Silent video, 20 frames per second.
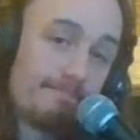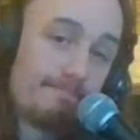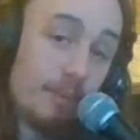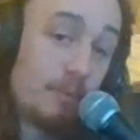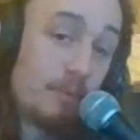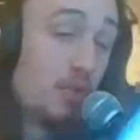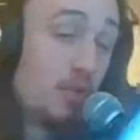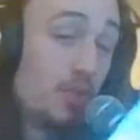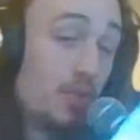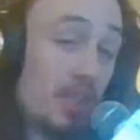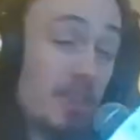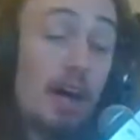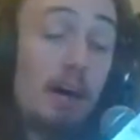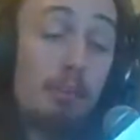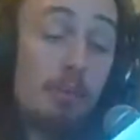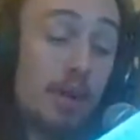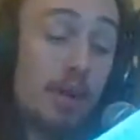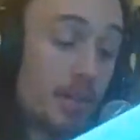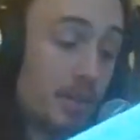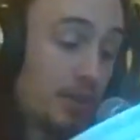I've used it
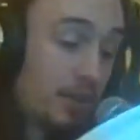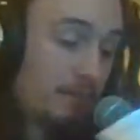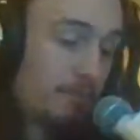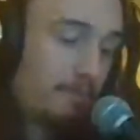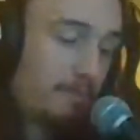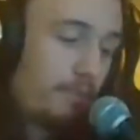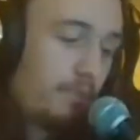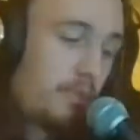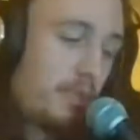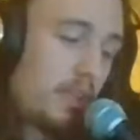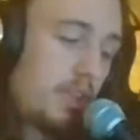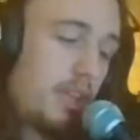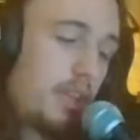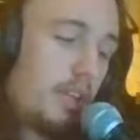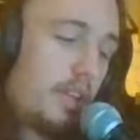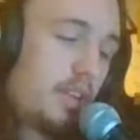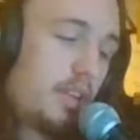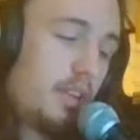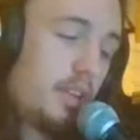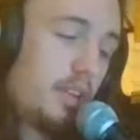that much,
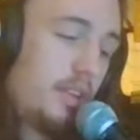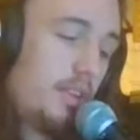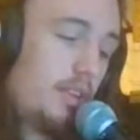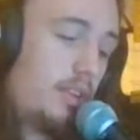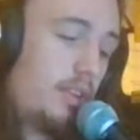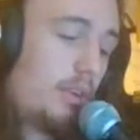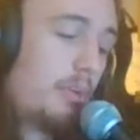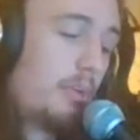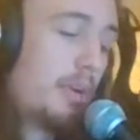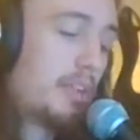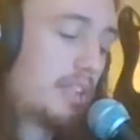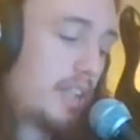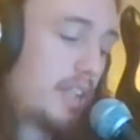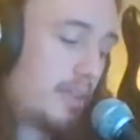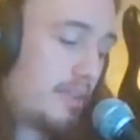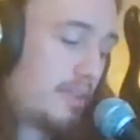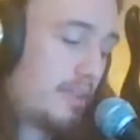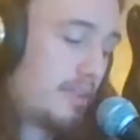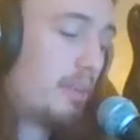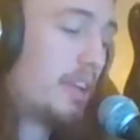or I might just
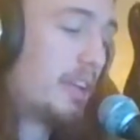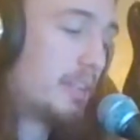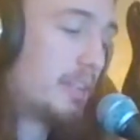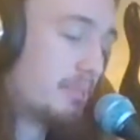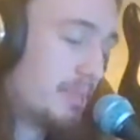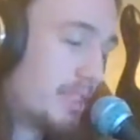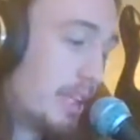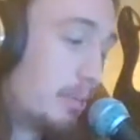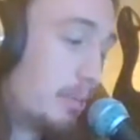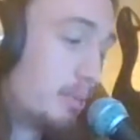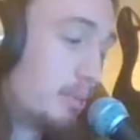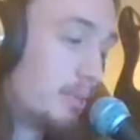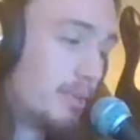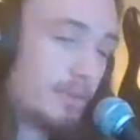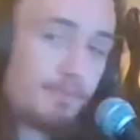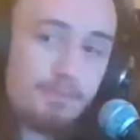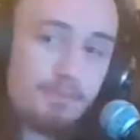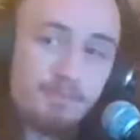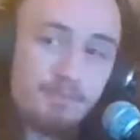have to buy some staples.